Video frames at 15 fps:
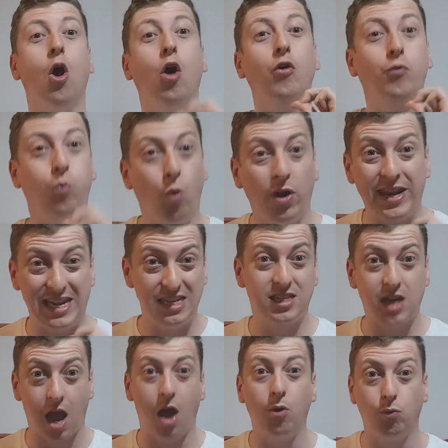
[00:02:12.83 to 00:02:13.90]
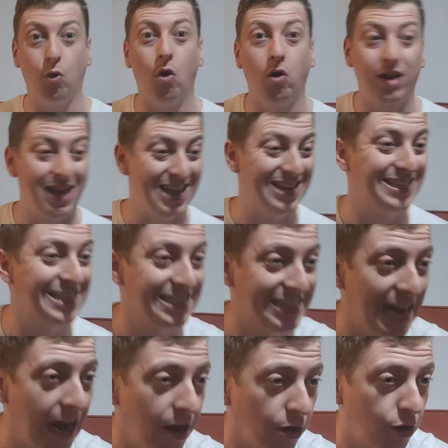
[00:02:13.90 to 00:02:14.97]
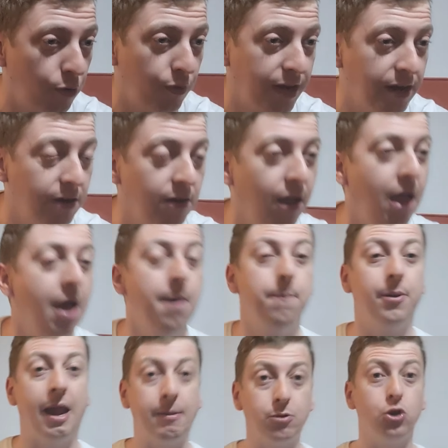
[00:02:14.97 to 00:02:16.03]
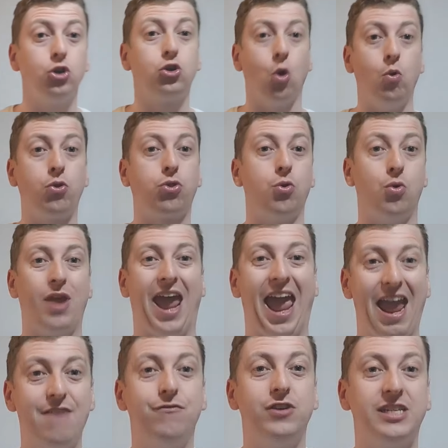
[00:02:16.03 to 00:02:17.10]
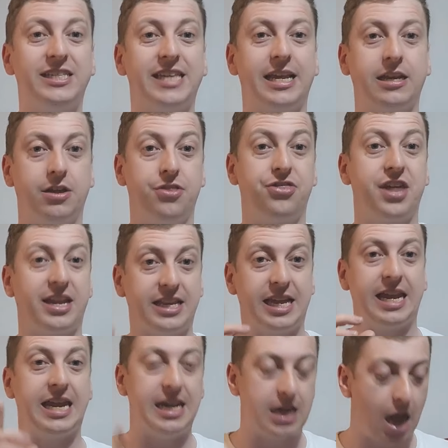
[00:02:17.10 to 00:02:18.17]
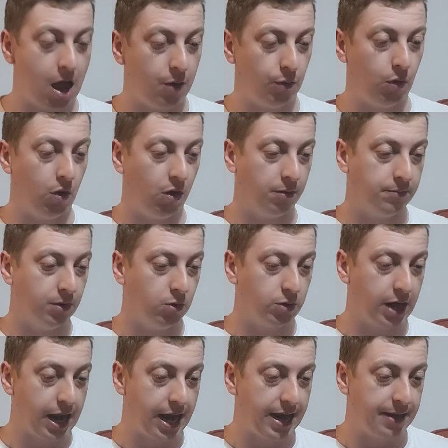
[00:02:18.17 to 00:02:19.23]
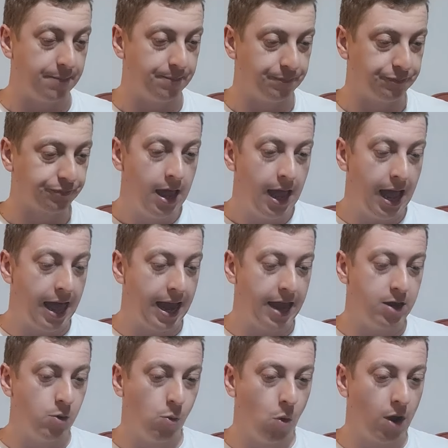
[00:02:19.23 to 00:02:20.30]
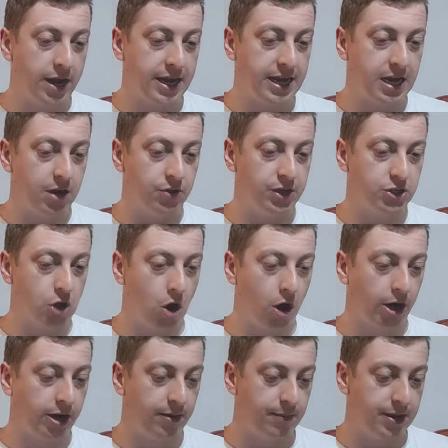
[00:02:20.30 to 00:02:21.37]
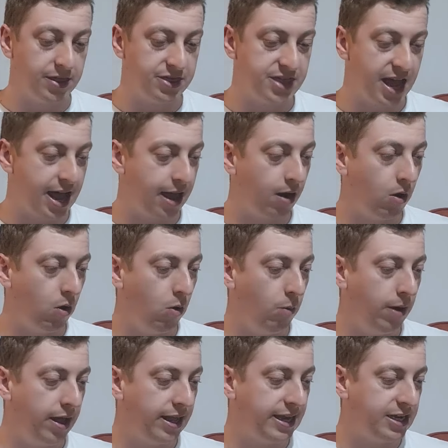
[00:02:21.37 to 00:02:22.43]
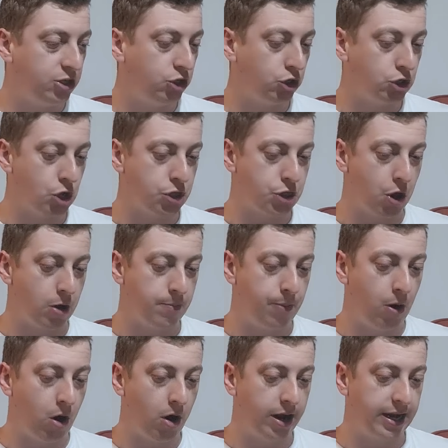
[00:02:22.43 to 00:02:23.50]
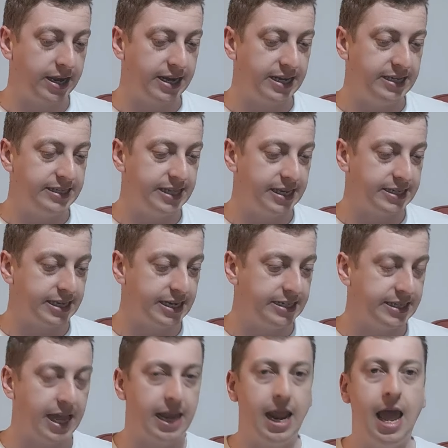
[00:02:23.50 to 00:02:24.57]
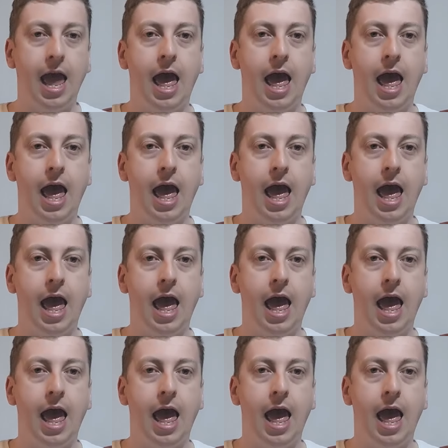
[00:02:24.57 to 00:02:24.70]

of what he's got wrong in his entire career, but I'm going to go through every single thing that he got wrong, okay? And I don't want to hear this argument that, oh, well, he's just a third party and he's this and he's that.